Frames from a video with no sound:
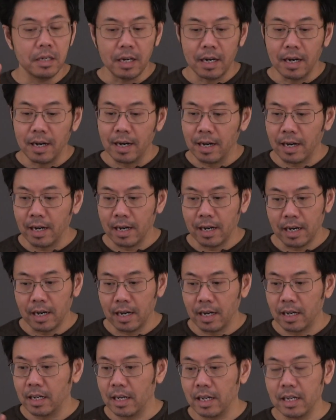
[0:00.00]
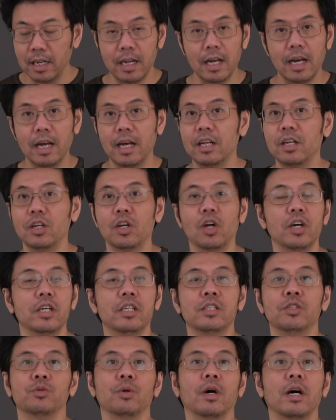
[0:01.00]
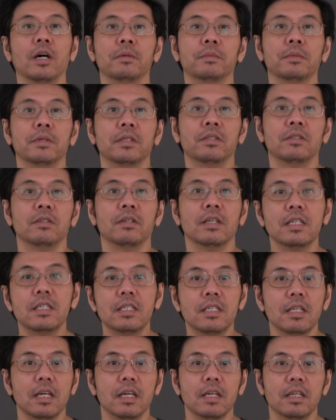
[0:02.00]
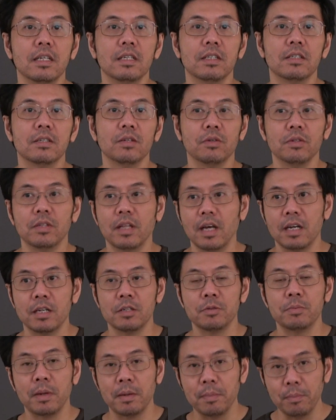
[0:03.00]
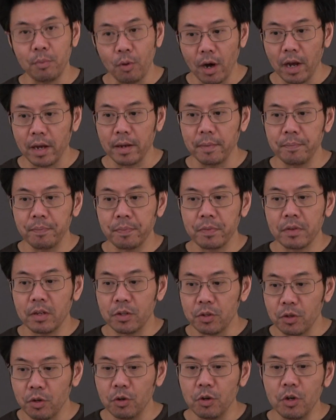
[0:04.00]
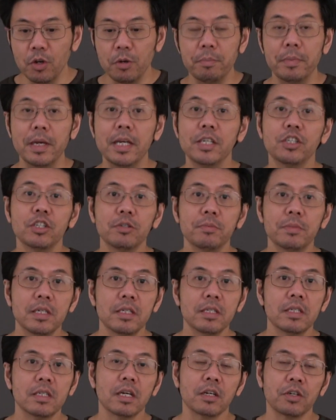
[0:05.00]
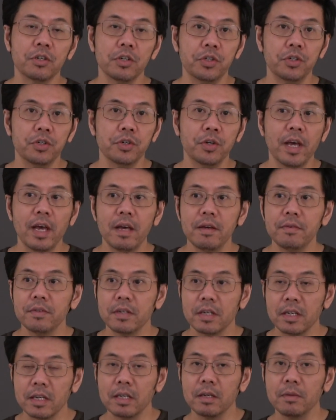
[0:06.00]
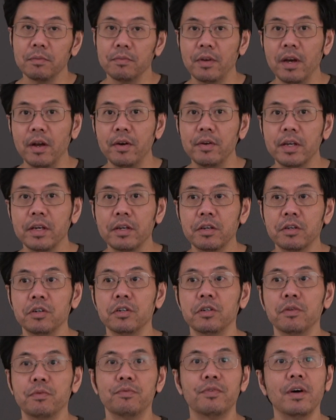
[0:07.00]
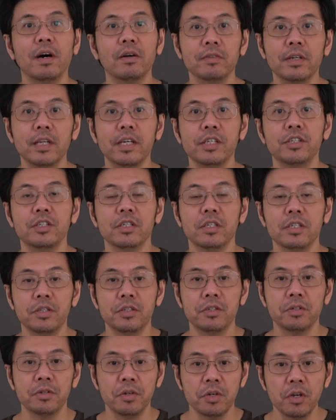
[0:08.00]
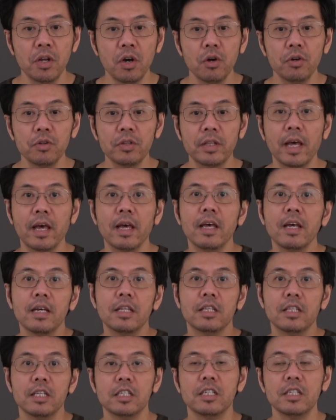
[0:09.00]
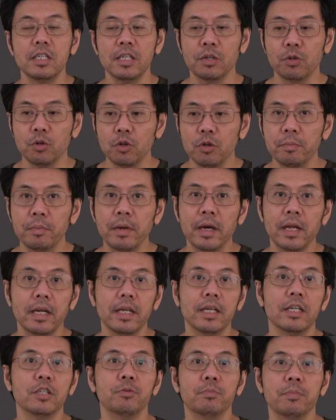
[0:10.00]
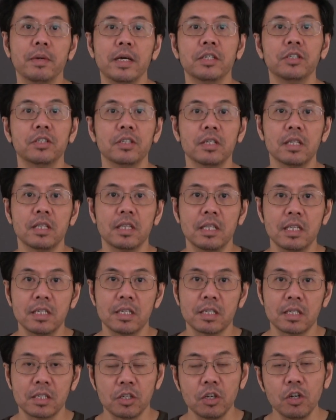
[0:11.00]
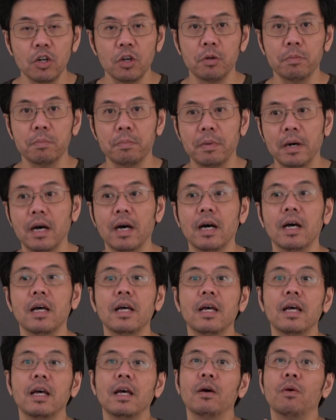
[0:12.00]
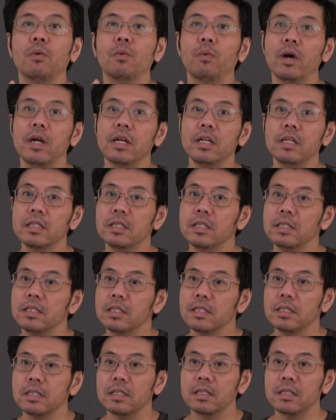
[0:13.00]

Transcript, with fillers: uh, not enjoyable to listen. So that is my point. So measurements are good to have, very good foundation to know that this equipment is measured this good. But when is